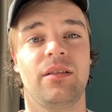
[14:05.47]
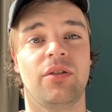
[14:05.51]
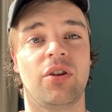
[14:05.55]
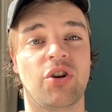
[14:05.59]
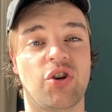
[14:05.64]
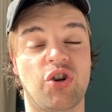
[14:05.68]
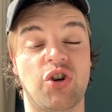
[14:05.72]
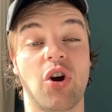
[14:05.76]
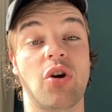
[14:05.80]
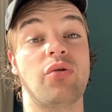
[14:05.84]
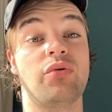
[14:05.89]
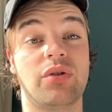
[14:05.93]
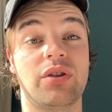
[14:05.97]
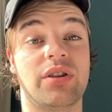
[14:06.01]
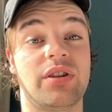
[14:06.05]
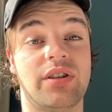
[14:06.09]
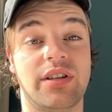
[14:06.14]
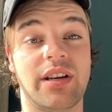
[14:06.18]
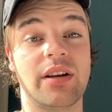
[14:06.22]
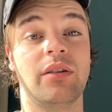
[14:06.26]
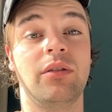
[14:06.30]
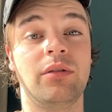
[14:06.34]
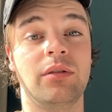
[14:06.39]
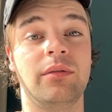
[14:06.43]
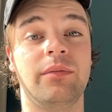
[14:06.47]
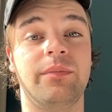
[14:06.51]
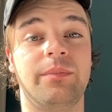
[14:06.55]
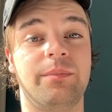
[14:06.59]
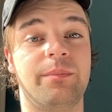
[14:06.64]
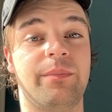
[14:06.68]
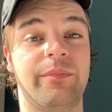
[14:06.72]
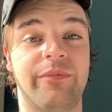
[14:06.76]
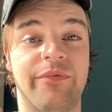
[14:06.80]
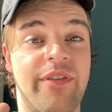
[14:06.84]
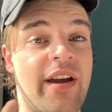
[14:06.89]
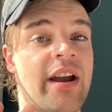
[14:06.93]
the show's still
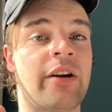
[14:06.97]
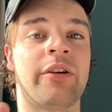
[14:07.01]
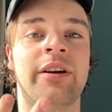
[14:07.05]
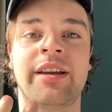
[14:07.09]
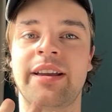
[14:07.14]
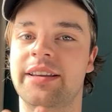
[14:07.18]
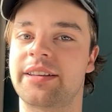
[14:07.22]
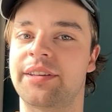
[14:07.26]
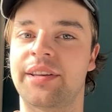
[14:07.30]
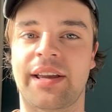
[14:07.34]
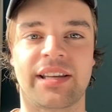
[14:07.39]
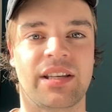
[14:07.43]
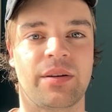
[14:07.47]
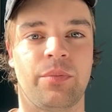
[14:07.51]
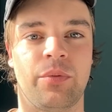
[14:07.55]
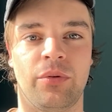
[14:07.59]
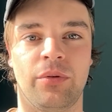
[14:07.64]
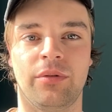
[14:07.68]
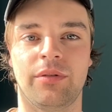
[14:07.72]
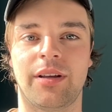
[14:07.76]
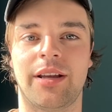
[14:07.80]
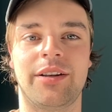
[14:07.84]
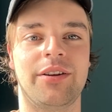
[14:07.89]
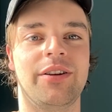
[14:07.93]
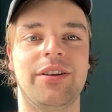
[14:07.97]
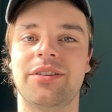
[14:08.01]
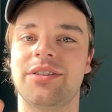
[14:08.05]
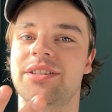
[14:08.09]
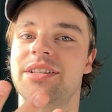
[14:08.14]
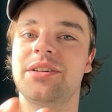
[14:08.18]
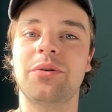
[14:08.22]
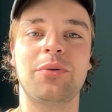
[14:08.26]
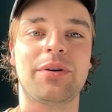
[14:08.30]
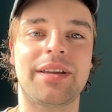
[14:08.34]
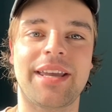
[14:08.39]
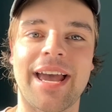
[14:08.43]
very accessible and you can
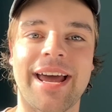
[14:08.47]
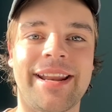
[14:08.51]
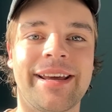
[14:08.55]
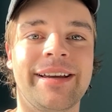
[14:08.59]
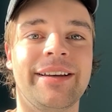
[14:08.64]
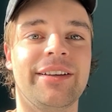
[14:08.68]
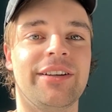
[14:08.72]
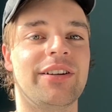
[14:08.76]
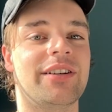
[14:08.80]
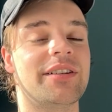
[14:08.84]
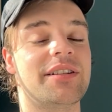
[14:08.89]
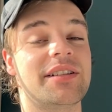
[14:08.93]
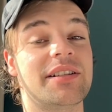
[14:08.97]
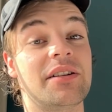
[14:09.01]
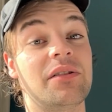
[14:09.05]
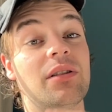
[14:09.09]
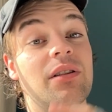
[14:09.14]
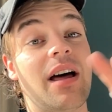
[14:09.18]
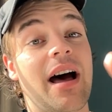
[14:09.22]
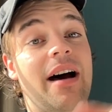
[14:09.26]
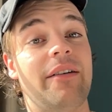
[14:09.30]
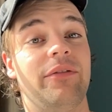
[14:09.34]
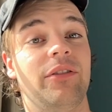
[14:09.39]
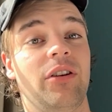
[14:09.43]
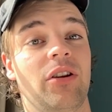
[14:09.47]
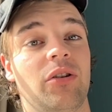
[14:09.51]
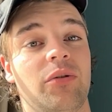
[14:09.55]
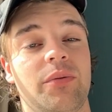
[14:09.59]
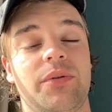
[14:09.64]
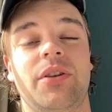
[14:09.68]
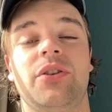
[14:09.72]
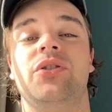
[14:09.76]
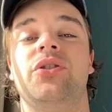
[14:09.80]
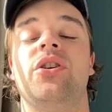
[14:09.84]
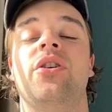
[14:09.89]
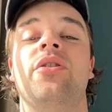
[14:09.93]
still get it, you can still laugh along
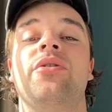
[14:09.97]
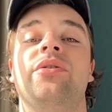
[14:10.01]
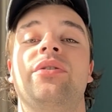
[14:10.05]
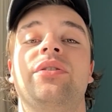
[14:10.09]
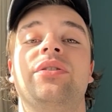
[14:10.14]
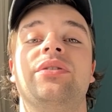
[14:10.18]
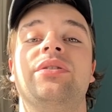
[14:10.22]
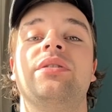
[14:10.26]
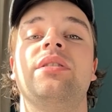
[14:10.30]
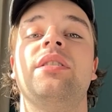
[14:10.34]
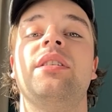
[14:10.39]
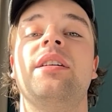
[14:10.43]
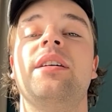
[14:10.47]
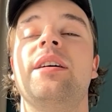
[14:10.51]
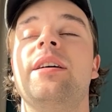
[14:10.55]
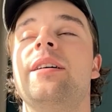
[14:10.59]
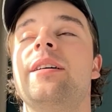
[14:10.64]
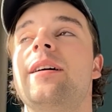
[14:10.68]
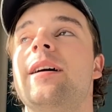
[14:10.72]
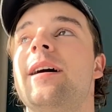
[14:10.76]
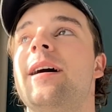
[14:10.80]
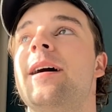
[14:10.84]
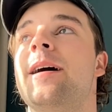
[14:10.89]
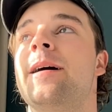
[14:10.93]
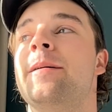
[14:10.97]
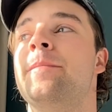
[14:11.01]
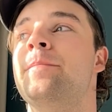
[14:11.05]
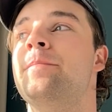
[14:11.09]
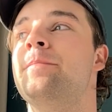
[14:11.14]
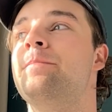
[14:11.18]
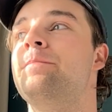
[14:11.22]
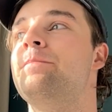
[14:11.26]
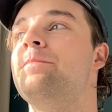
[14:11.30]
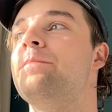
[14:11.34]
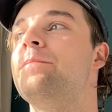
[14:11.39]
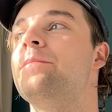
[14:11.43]
with the jokes.
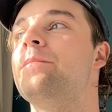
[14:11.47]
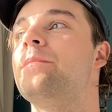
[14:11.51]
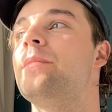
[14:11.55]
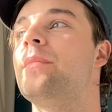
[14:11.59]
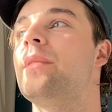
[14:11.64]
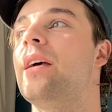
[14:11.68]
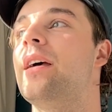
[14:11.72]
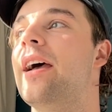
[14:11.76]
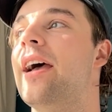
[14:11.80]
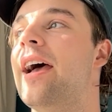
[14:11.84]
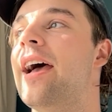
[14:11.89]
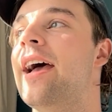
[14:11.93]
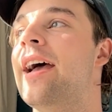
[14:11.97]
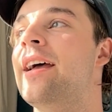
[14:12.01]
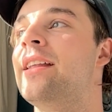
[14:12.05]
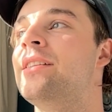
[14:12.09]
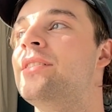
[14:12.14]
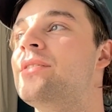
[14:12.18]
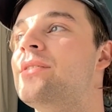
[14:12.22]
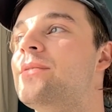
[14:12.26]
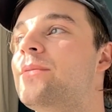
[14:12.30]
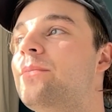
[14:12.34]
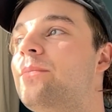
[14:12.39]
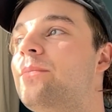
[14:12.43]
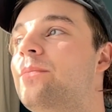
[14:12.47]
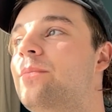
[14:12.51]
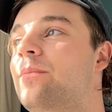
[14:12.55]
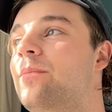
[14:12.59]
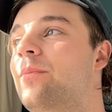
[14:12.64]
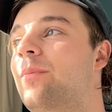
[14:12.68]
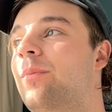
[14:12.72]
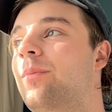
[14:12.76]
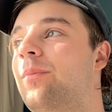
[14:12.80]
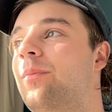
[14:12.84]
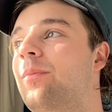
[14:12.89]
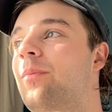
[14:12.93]
And
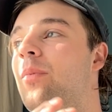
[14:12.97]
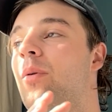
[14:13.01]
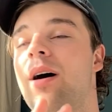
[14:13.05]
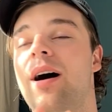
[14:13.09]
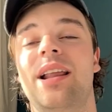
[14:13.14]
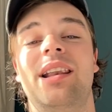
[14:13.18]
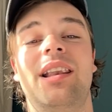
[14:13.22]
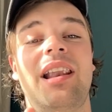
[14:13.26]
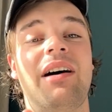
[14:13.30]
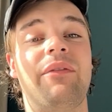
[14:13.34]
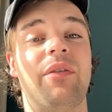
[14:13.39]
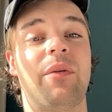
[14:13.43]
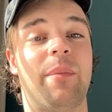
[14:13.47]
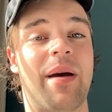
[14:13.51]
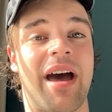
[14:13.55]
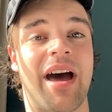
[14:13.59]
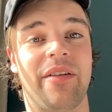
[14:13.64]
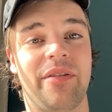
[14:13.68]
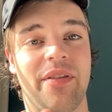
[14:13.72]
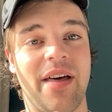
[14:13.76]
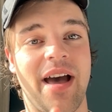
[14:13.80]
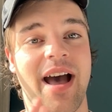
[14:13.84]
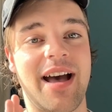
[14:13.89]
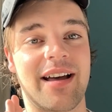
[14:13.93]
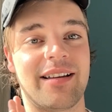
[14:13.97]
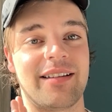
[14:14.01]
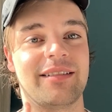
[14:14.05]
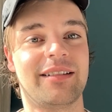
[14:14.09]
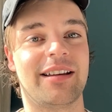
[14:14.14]
what I love about that